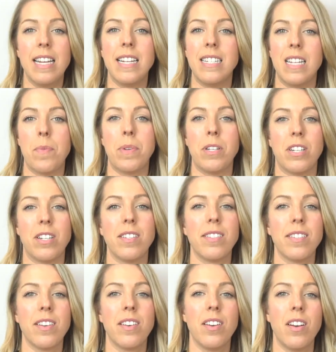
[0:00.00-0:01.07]

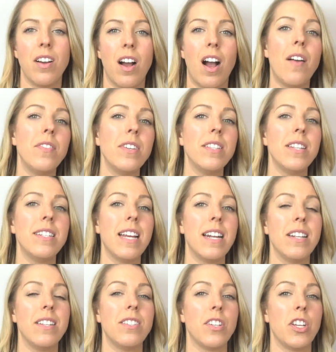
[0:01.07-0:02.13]
Damages. Often the
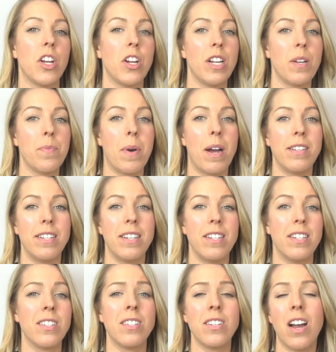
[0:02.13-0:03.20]
tenant's security deposit
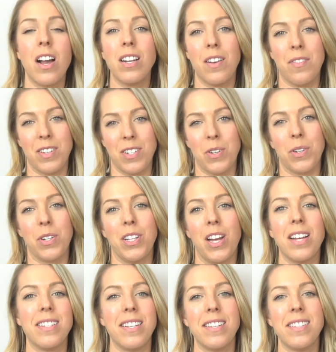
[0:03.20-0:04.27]
does not cover total
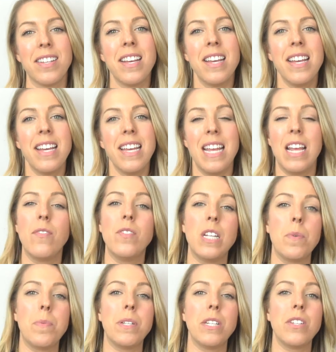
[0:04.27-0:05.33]
losses. If
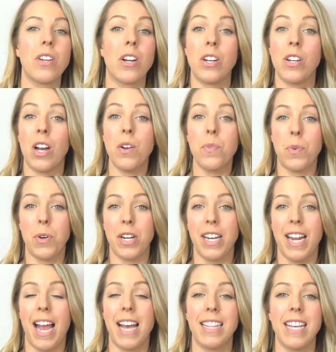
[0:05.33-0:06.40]
damages are not
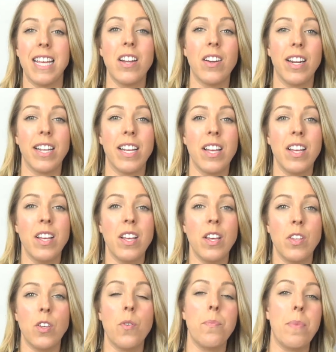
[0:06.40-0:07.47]
awarded at the hearing,
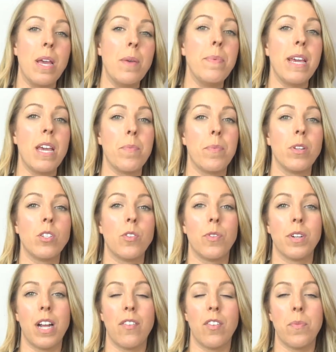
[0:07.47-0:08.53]
you may be able to
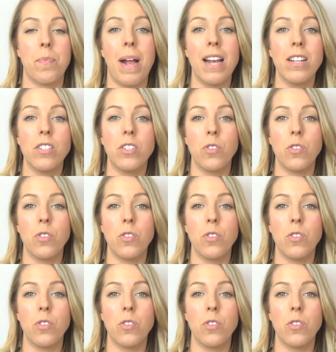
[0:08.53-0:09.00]
recover past